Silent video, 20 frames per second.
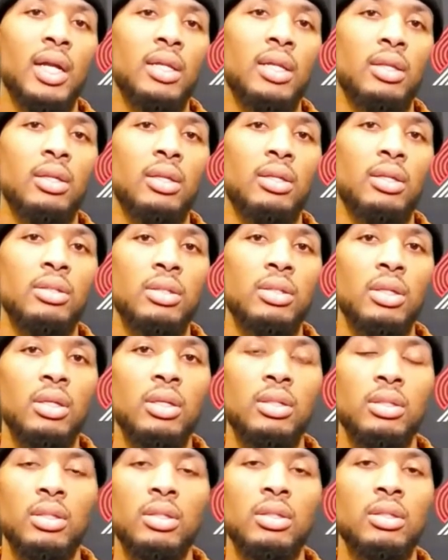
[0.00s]
I think it's
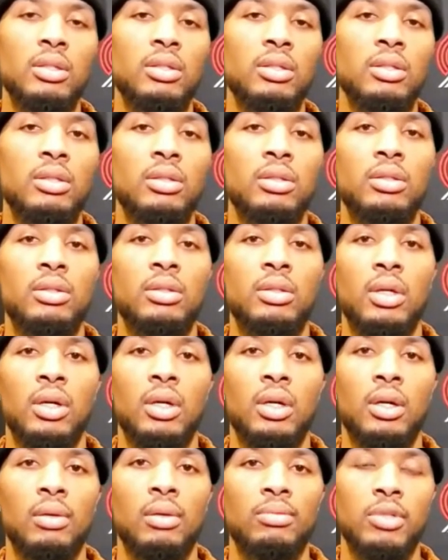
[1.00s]
easy,
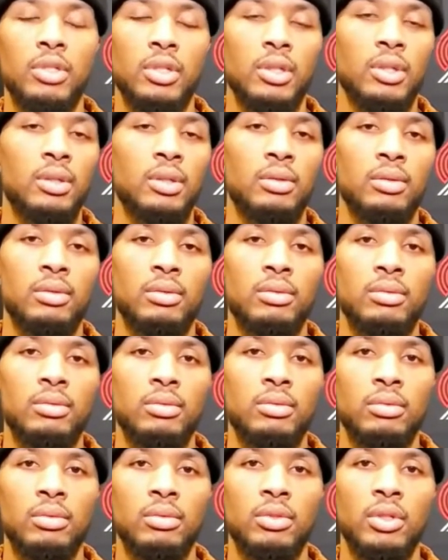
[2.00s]
to,
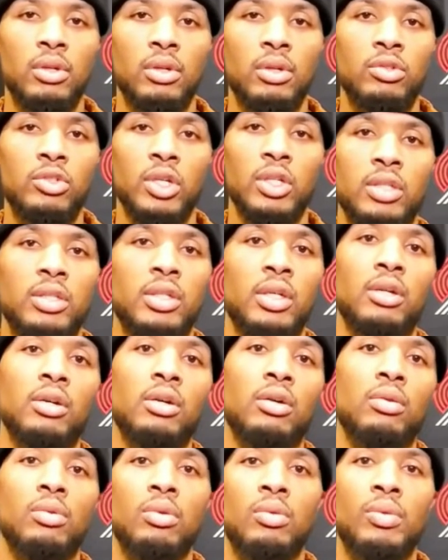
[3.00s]
you know, try to
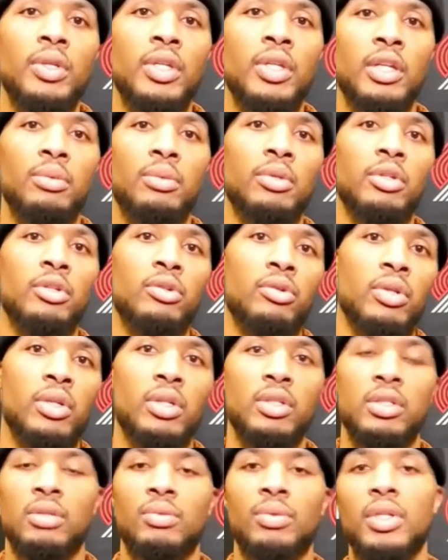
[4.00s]
oh, well, we need him to do
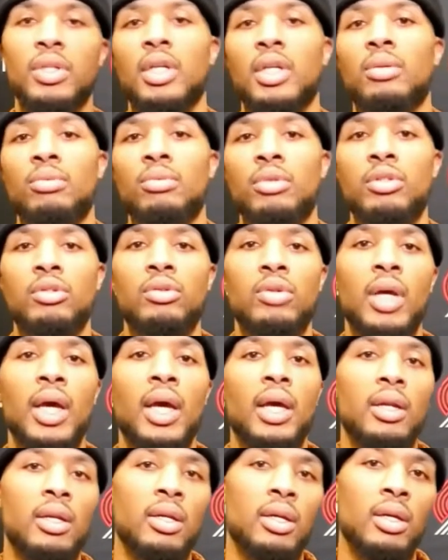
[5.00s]
this and we need him to do
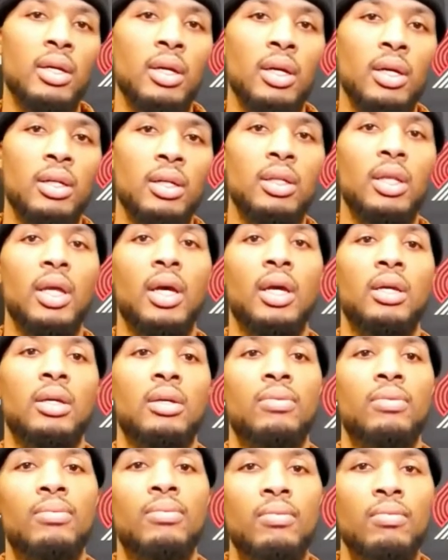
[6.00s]
that, and kind of like,
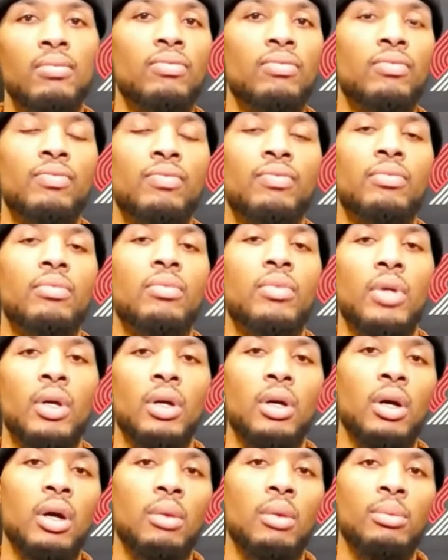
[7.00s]

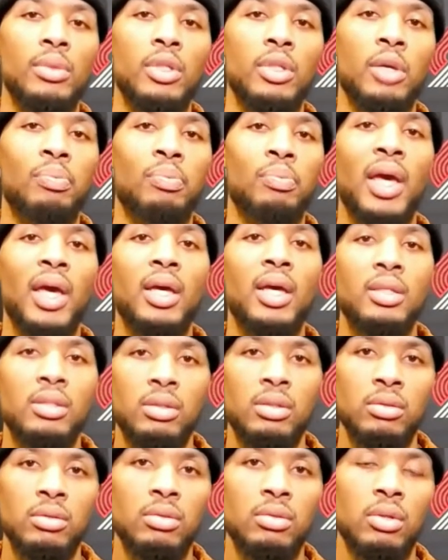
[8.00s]
look
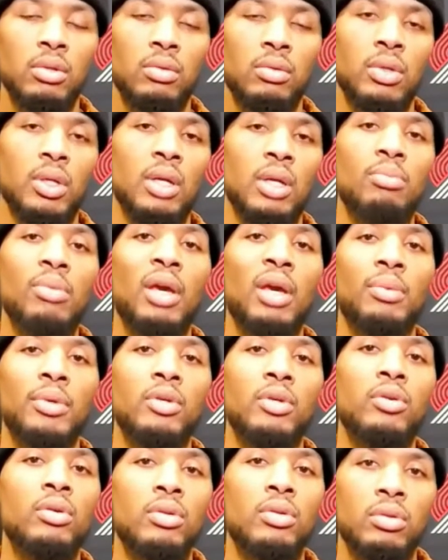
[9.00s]
past, you know, what he may be
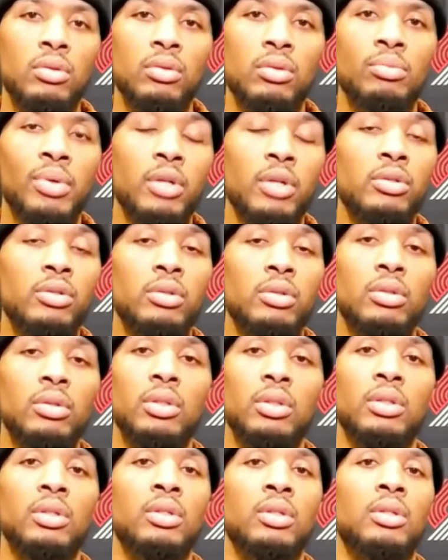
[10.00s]
going through
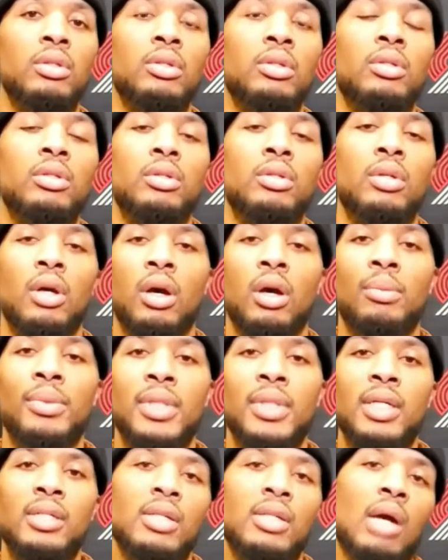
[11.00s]
personally.
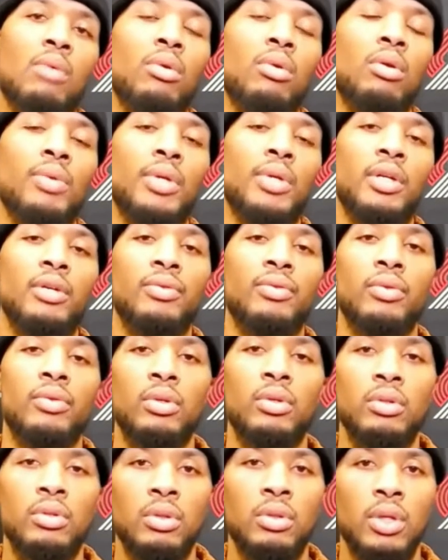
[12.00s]
But that's not what we're here for.
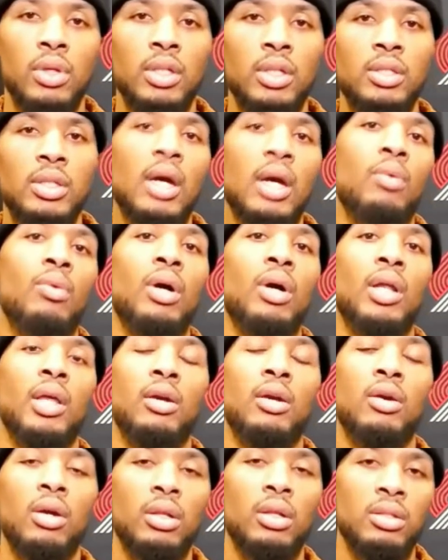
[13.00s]
You know, that's not why they
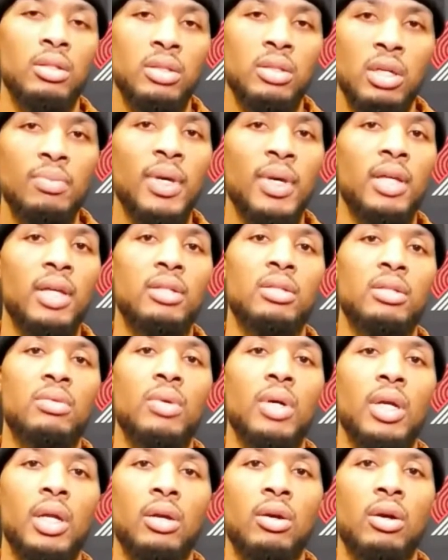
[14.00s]
call us teammates and
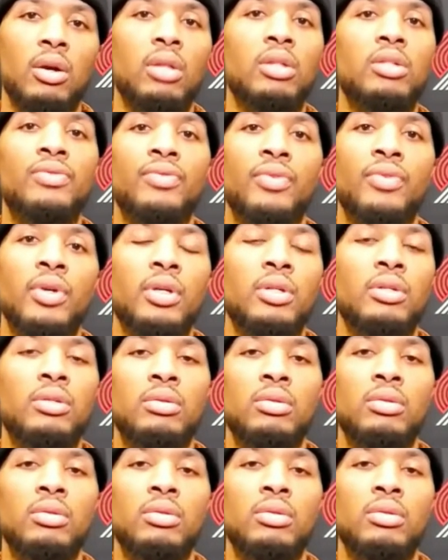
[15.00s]
why they call us friends.